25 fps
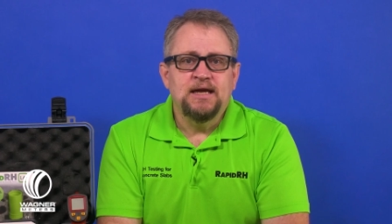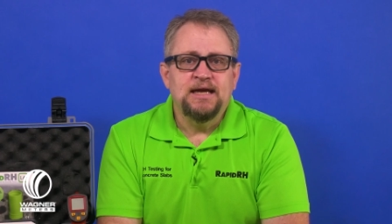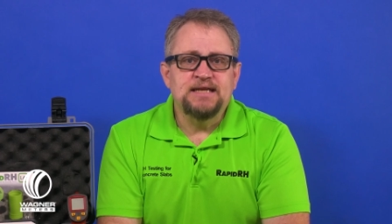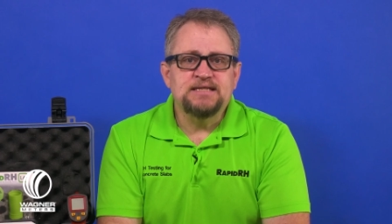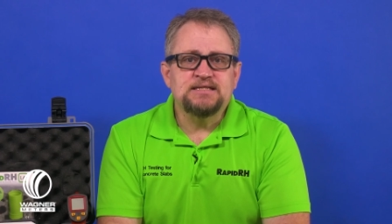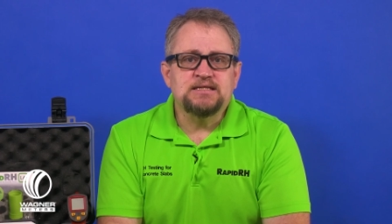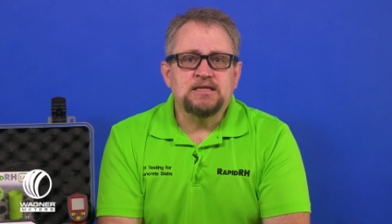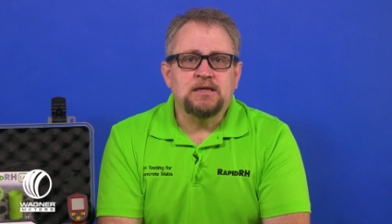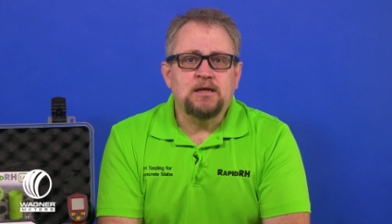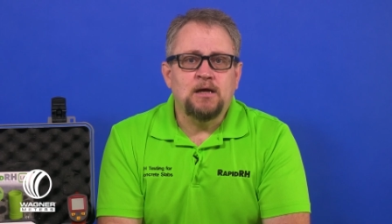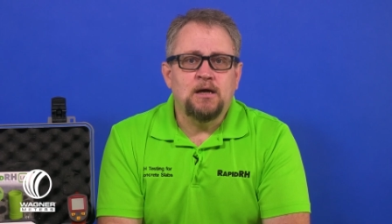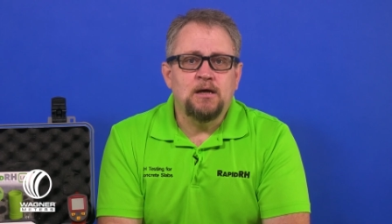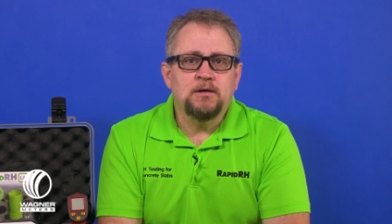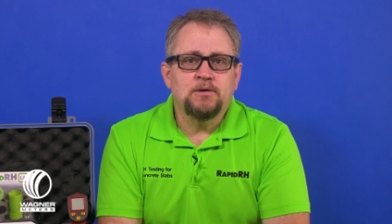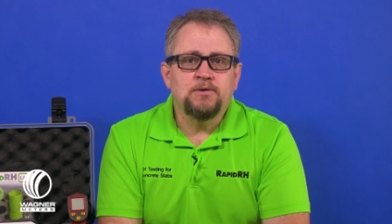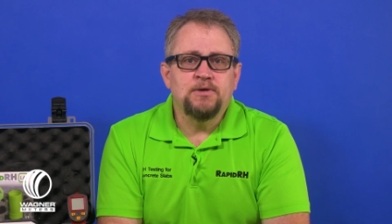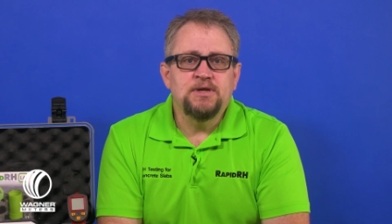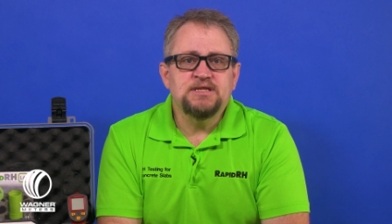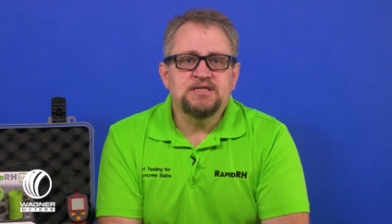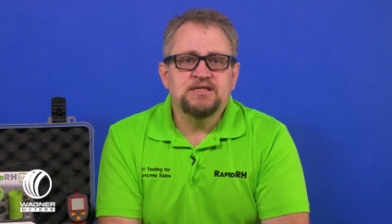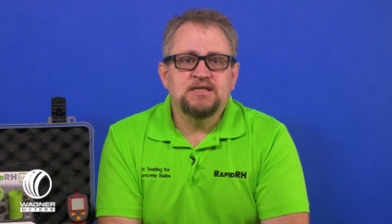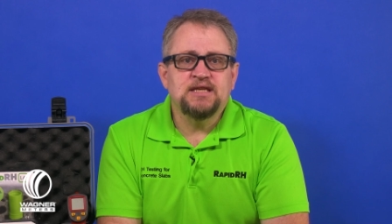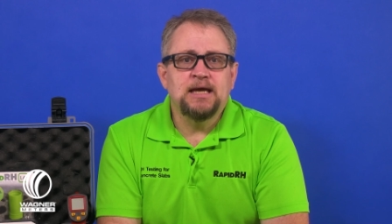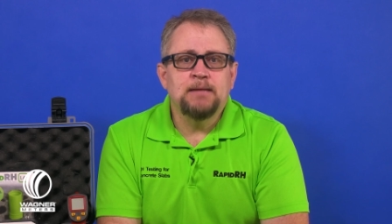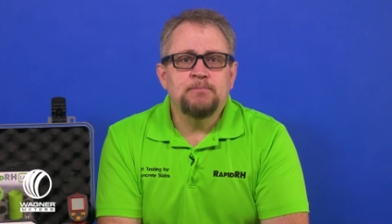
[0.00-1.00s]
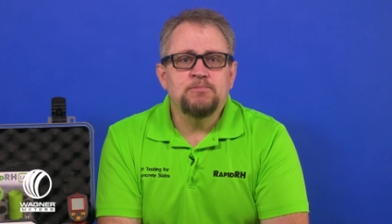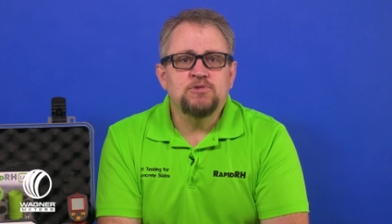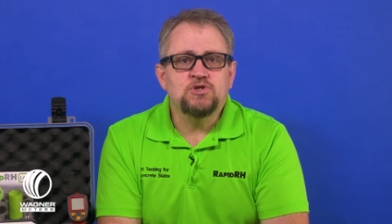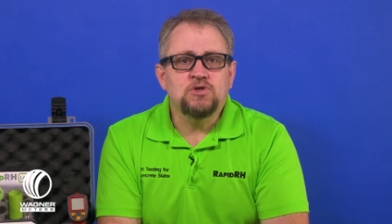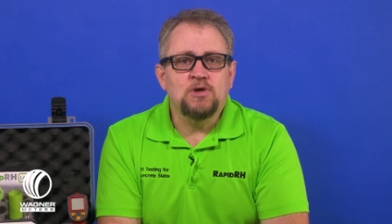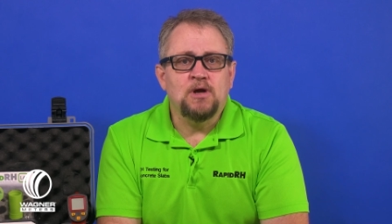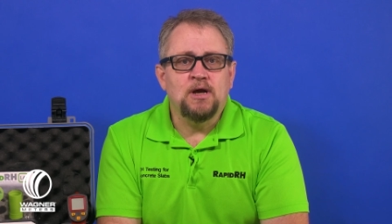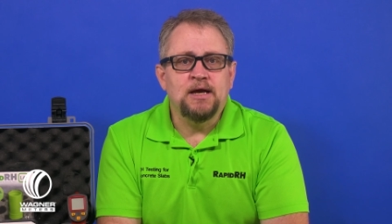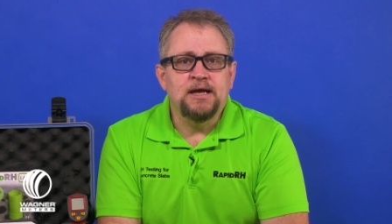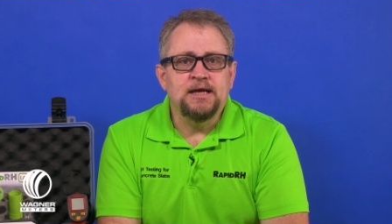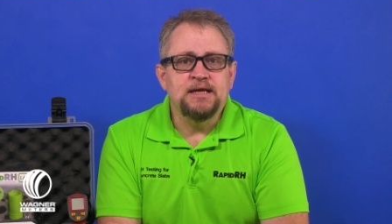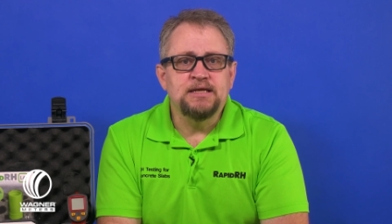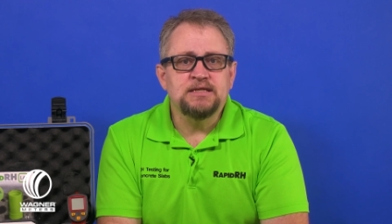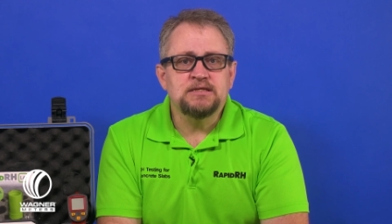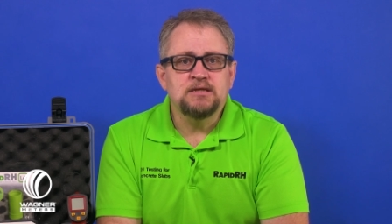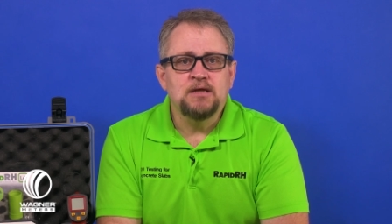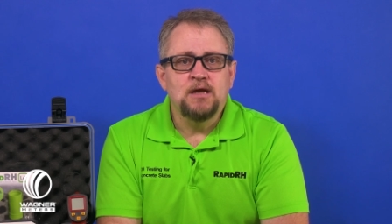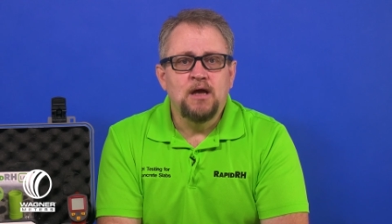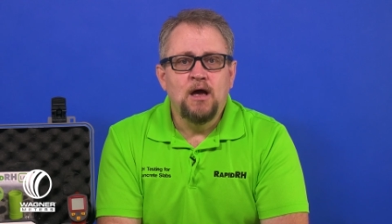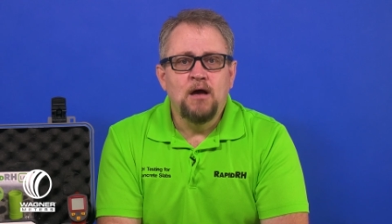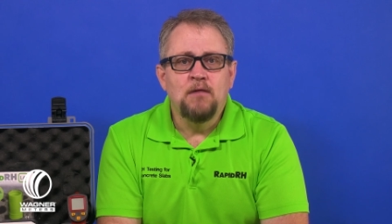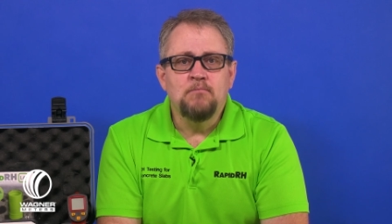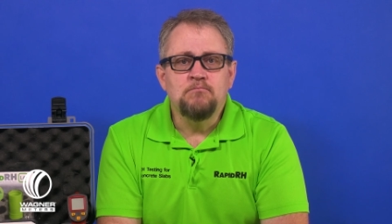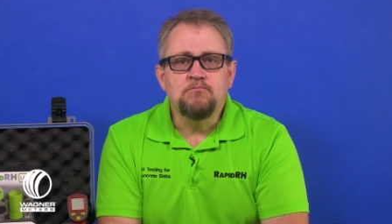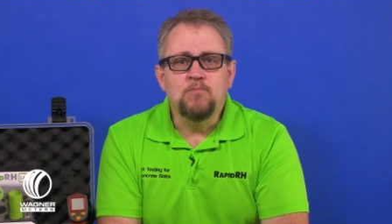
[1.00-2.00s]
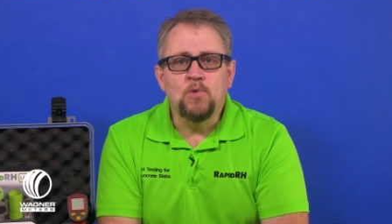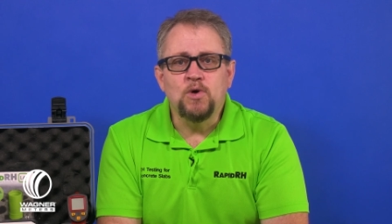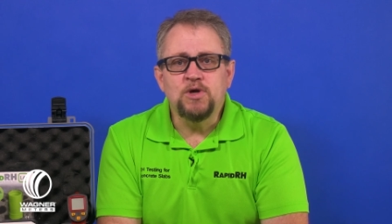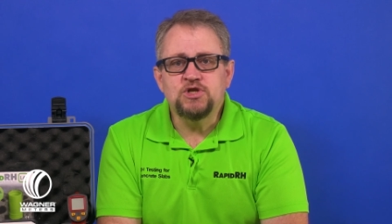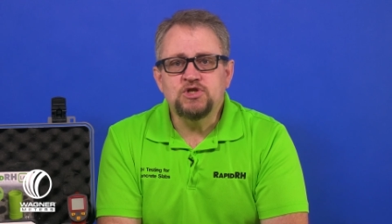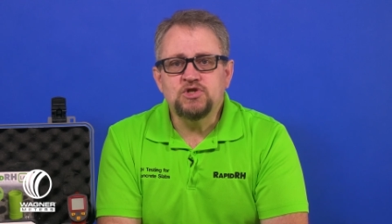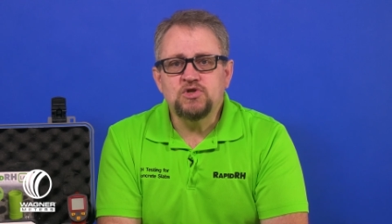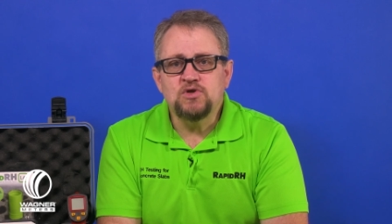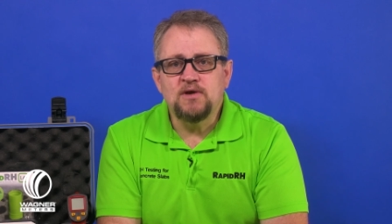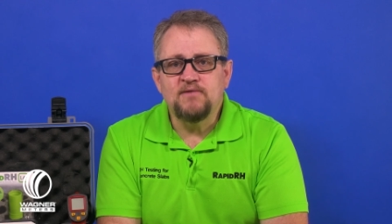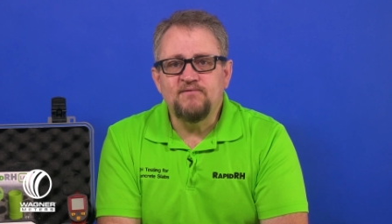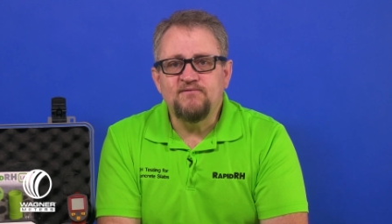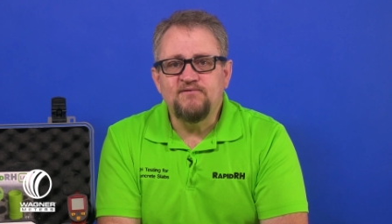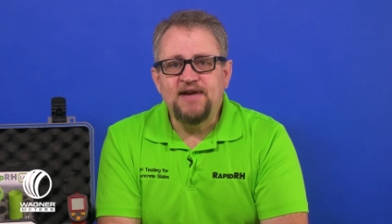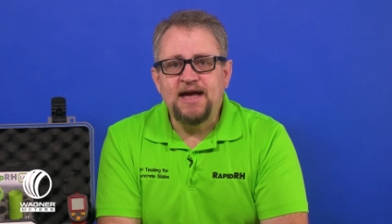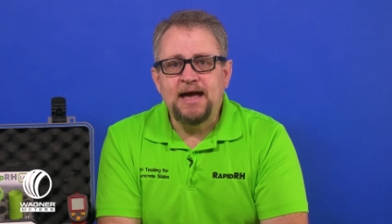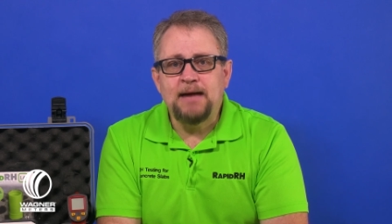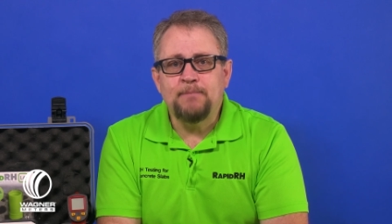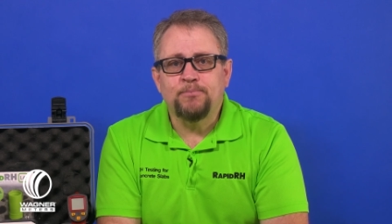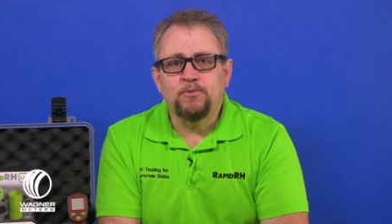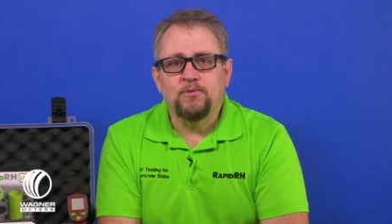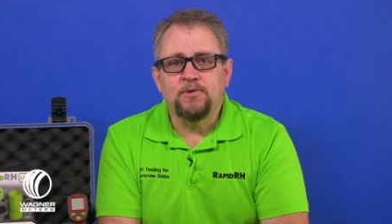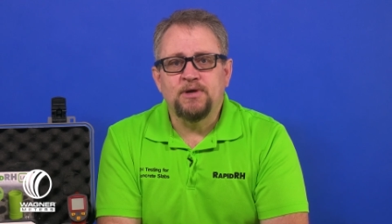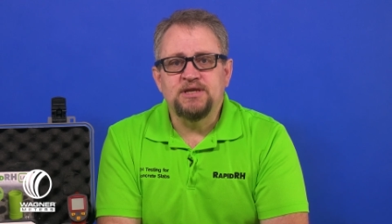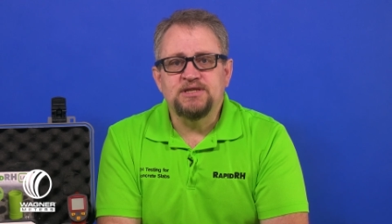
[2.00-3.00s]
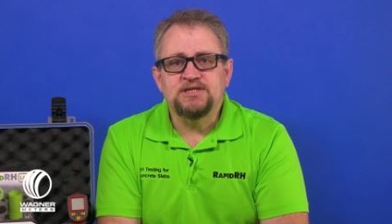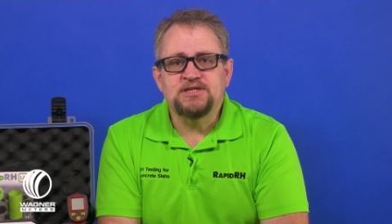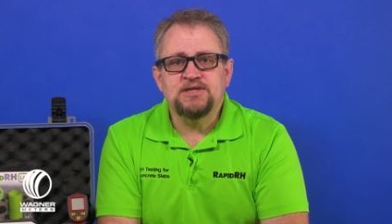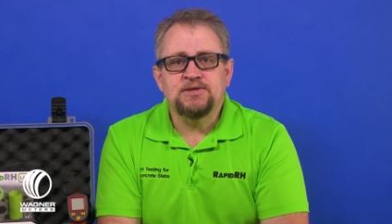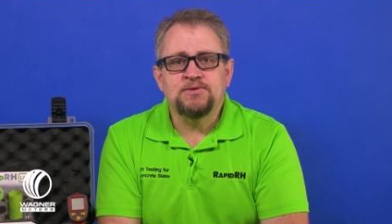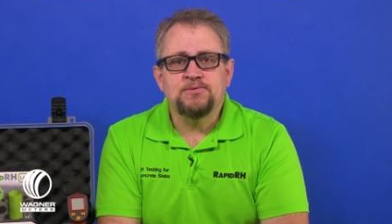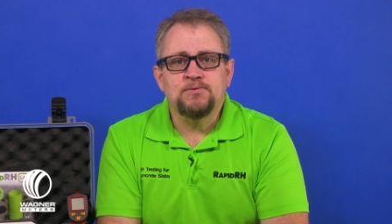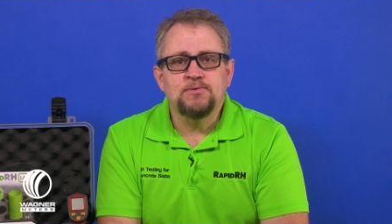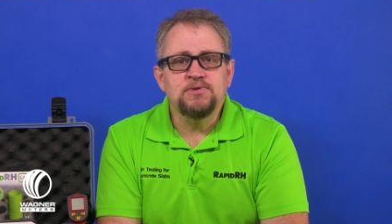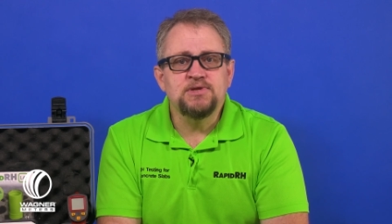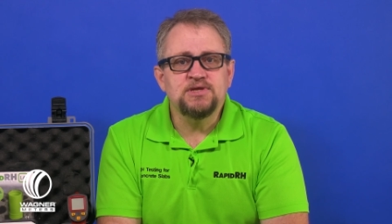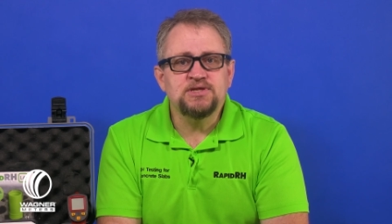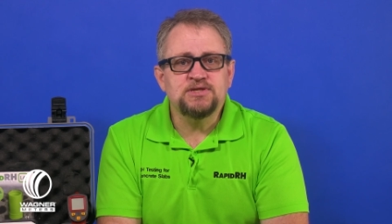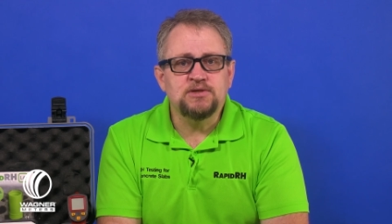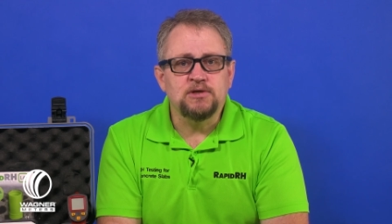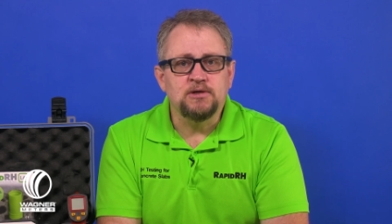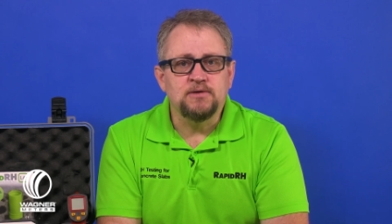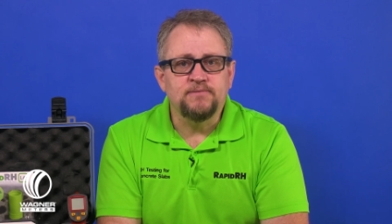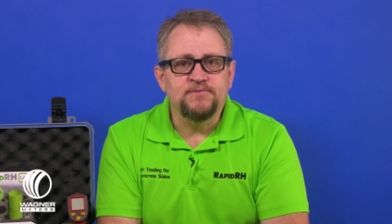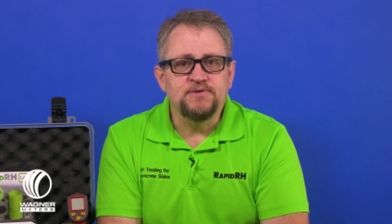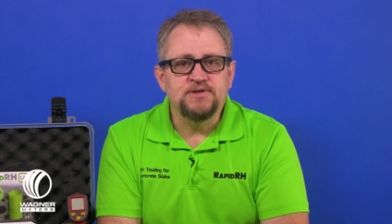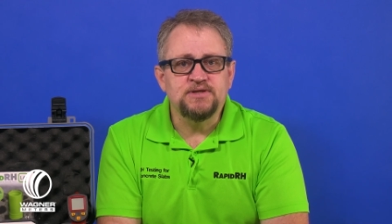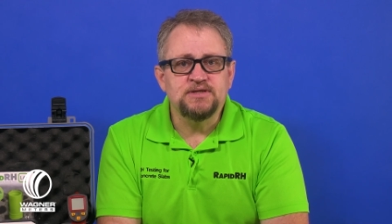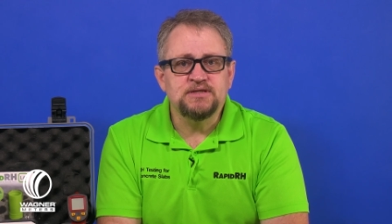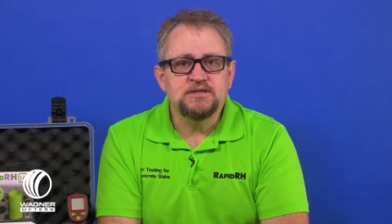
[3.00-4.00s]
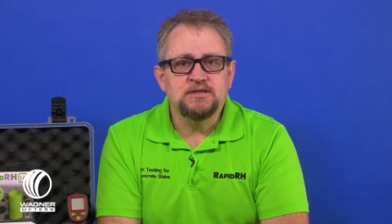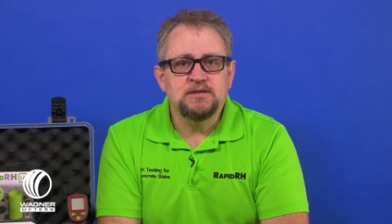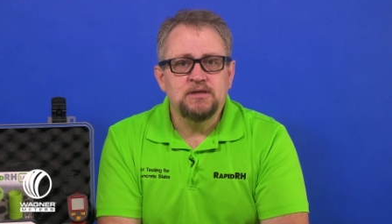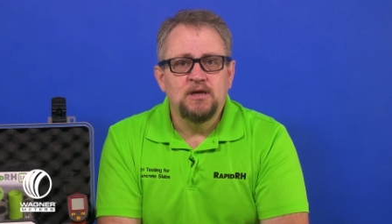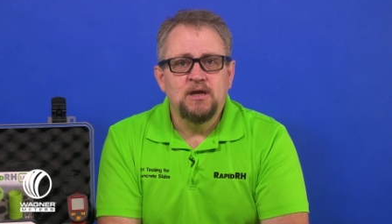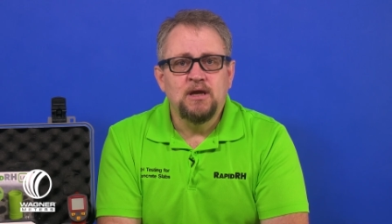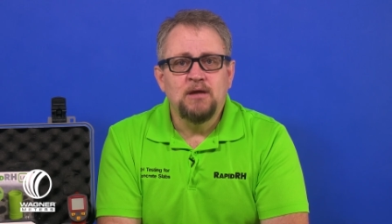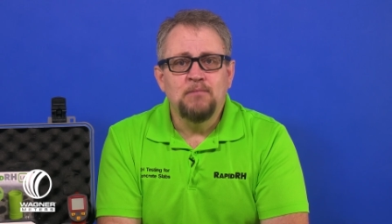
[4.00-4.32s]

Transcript: As the concrete slab dries, moisture evaporates through the surface